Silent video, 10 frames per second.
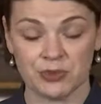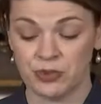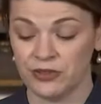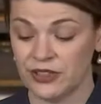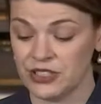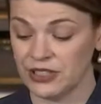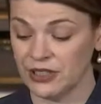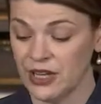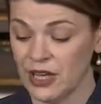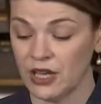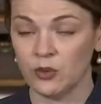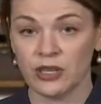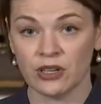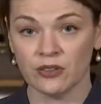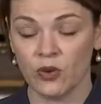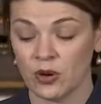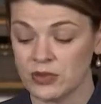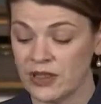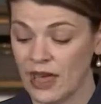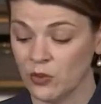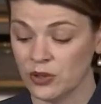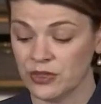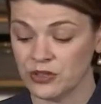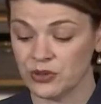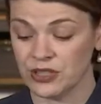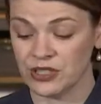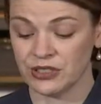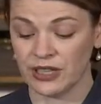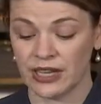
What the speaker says: provision, and we'd conform to that with the traditional